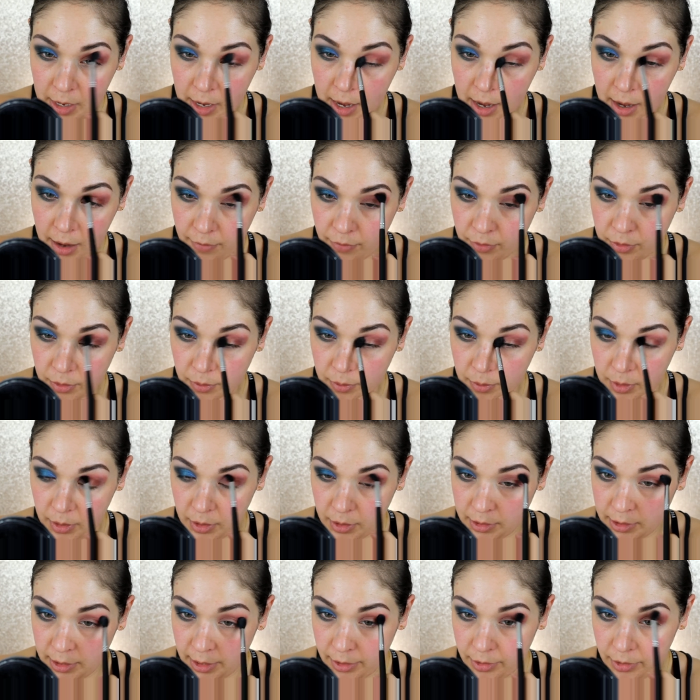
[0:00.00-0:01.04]

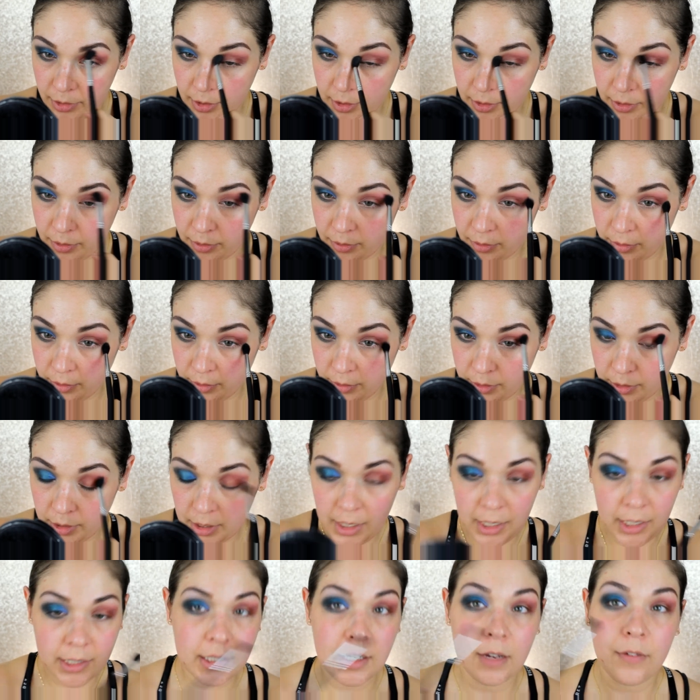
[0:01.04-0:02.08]
afterwards. I don't know.
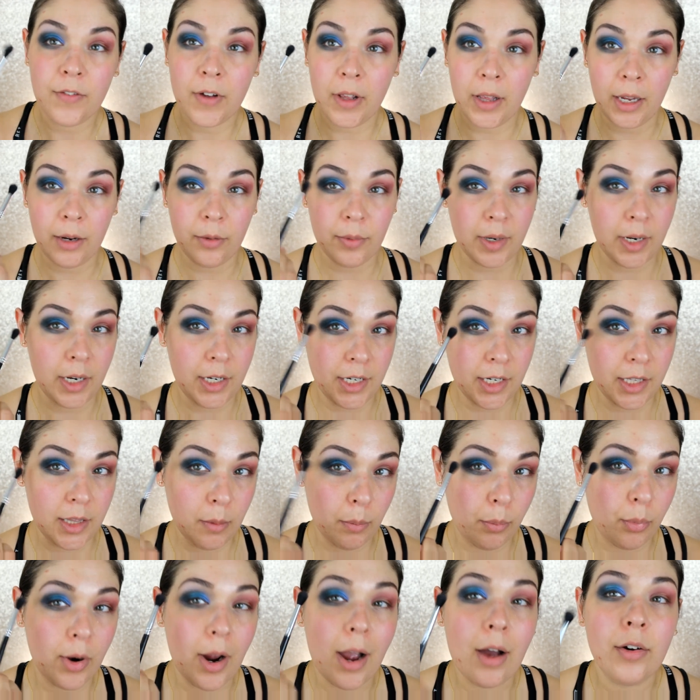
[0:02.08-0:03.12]
Because I felt like when I did
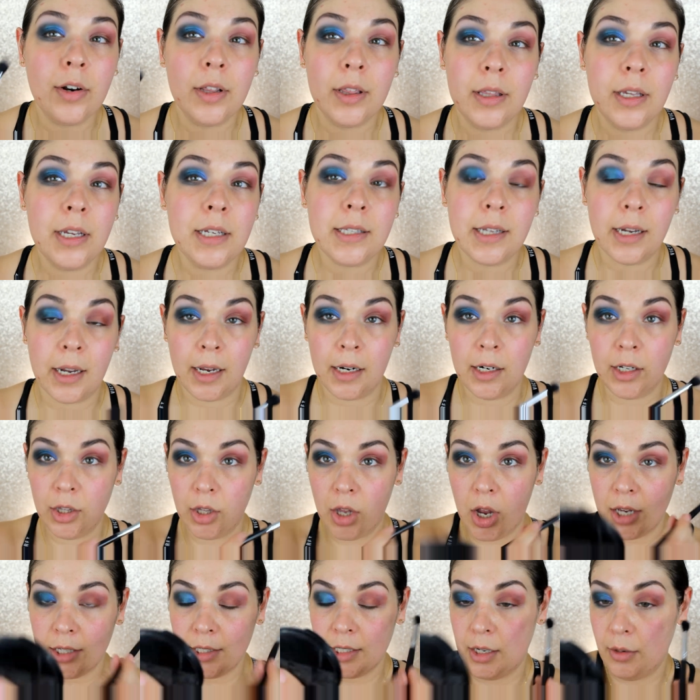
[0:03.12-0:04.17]
the brown in this, I kind of
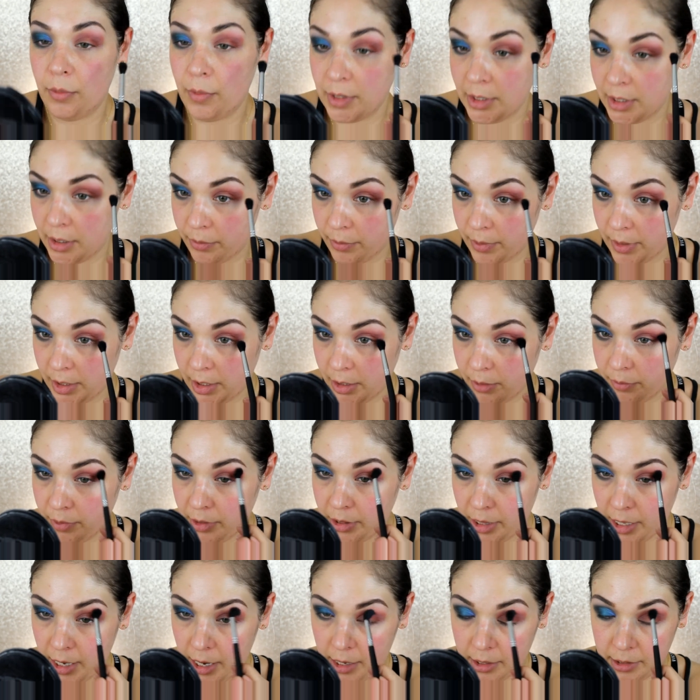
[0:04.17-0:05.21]
lost it once I went in
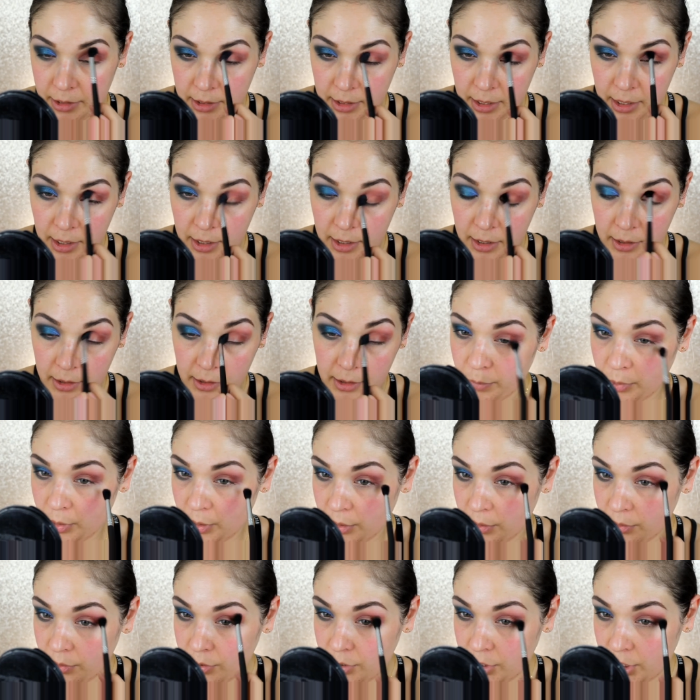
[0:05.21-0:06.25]
with that
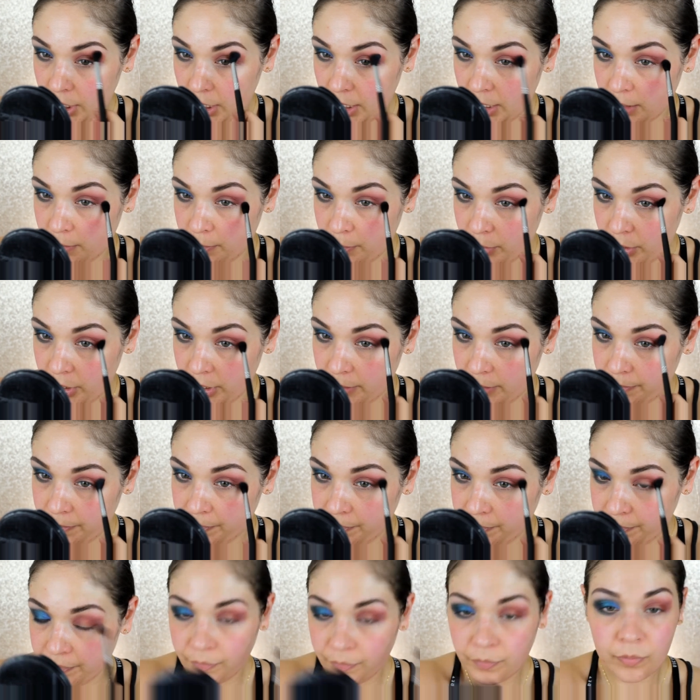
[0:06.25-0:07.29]
blue shade, but
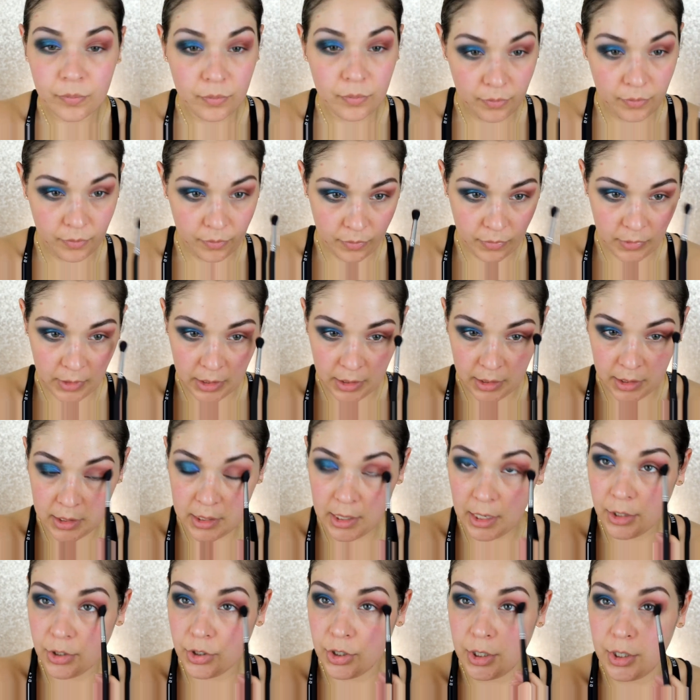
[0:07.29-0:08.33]
this
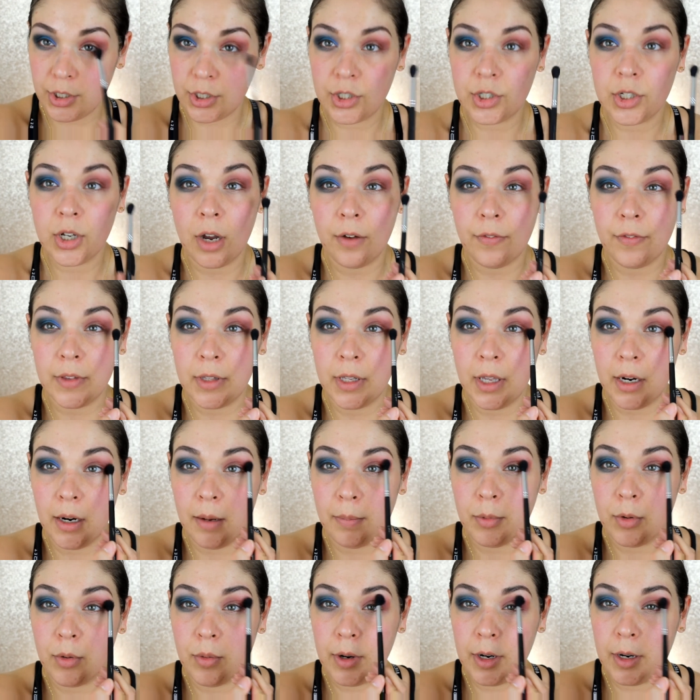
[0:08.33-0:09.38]
actually softened that
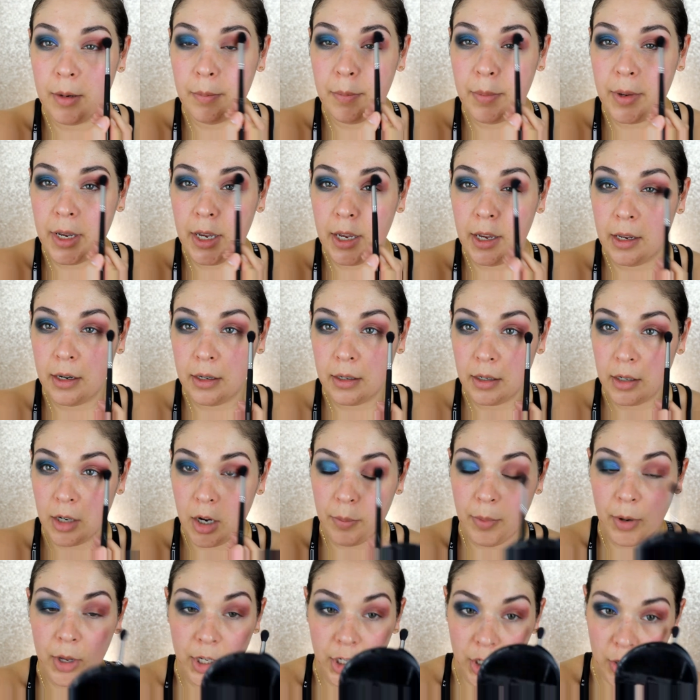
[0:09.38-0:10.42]
up quite a bit. I'll
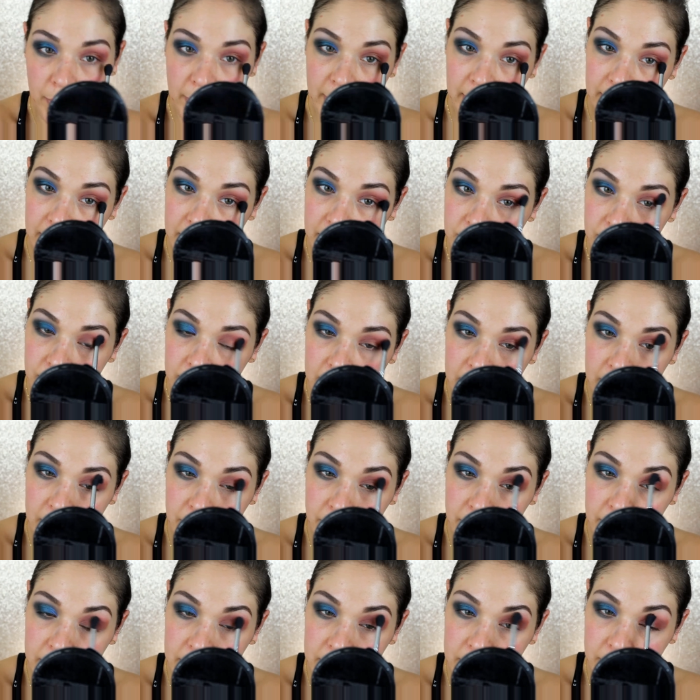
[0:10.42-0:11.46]
probably go back into it
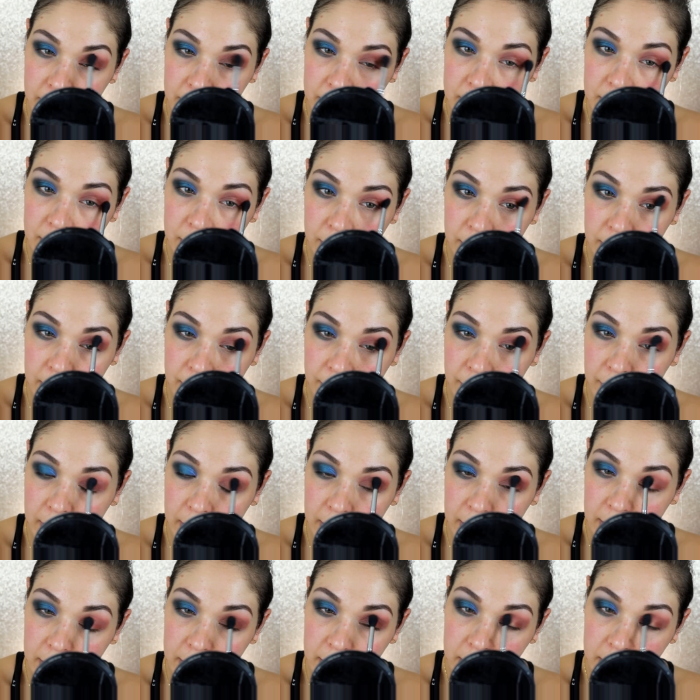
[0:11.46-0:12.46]
anyway, so it's totally fine.